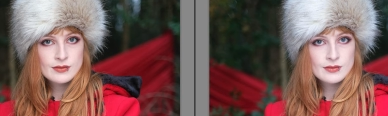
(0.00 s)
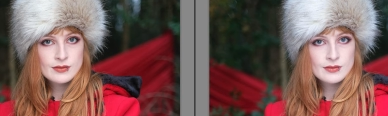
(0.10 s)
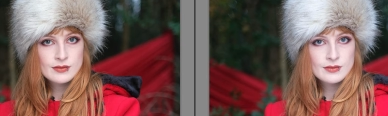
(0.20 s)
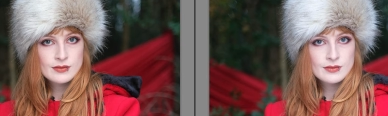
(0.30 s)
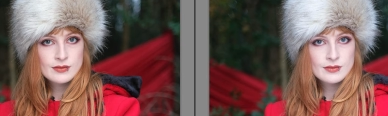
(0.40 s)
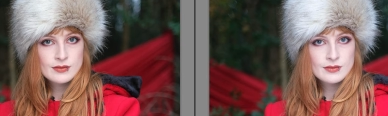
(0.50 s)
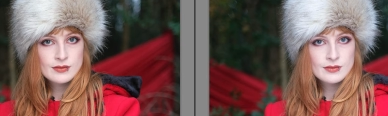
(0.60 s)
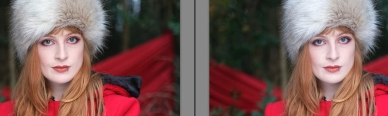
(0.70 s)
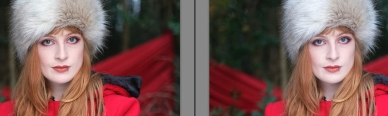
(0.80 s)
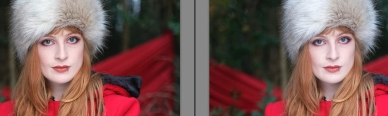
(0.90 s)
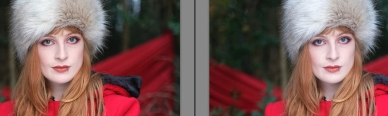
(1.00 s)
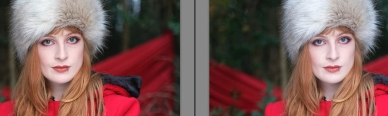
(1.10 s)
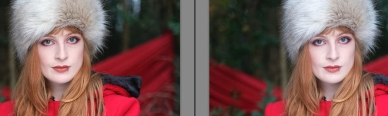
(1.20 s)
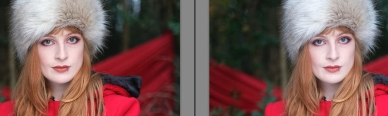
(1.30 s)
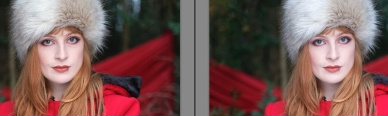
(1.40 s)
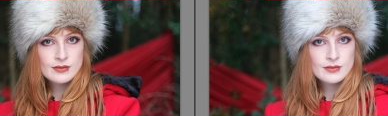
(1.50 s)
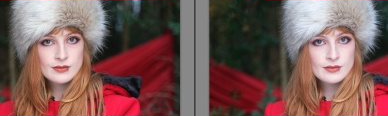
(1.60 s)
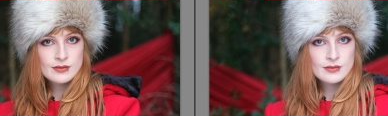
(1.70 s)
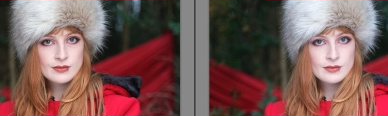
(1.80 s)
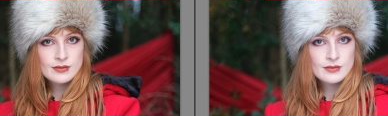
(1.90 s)

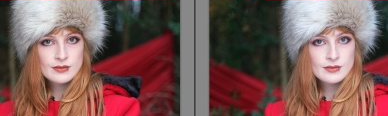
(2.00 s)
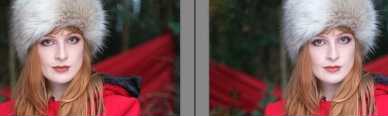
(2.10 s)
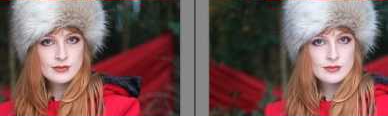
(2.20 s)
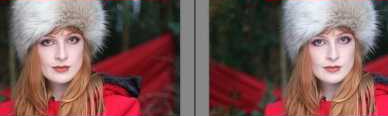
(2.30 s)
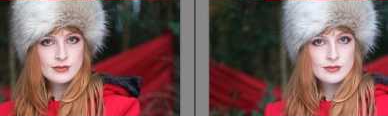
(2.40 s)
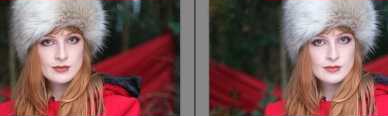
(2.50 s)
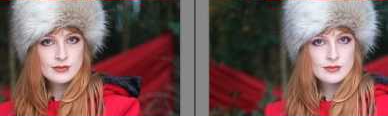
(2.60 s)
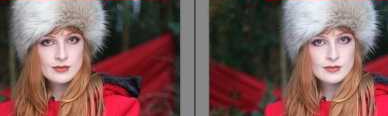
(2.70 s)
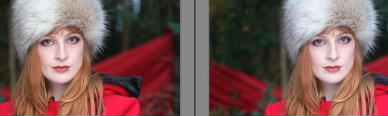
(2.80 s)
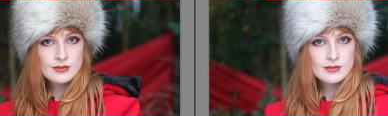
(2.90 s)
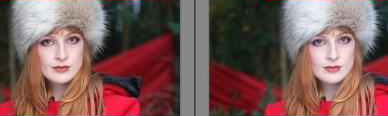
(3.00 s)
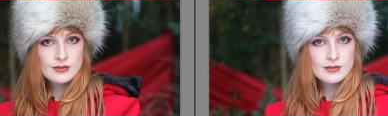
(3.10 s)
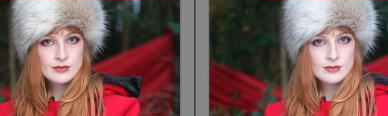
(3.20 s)
[no speech]